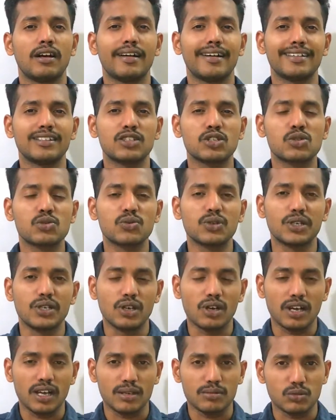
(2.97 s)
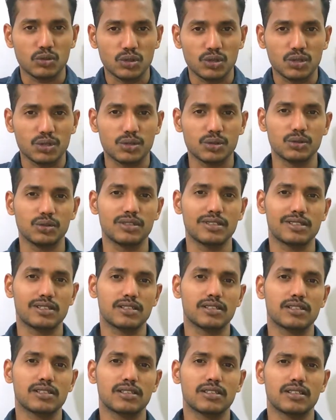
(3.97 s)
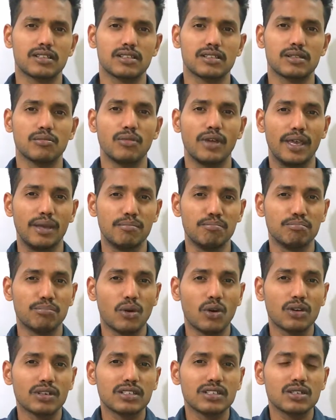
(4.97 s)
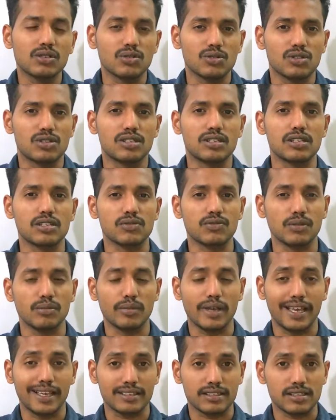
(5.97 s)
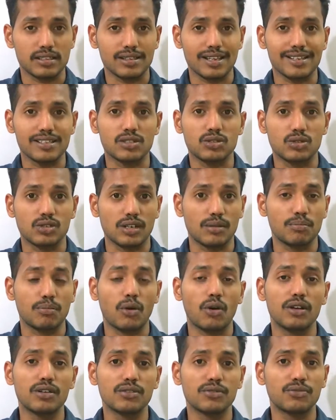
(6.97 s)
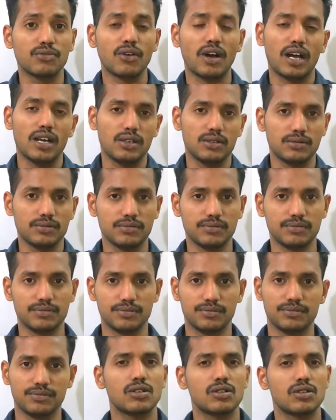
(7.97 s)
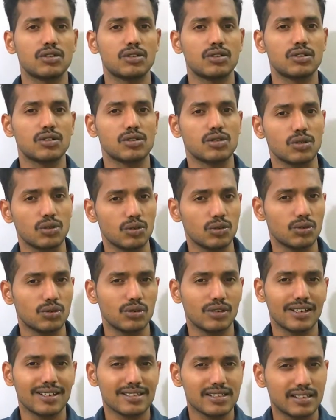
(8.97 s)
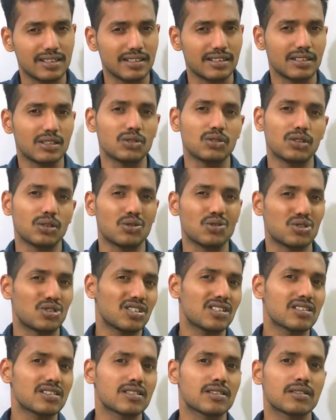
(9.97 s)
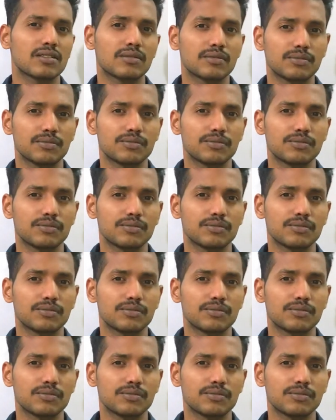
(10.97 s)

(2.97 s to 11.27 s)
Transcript: in this video I am going to discuss some important questions from exercise 3.5. So let's get into the questions.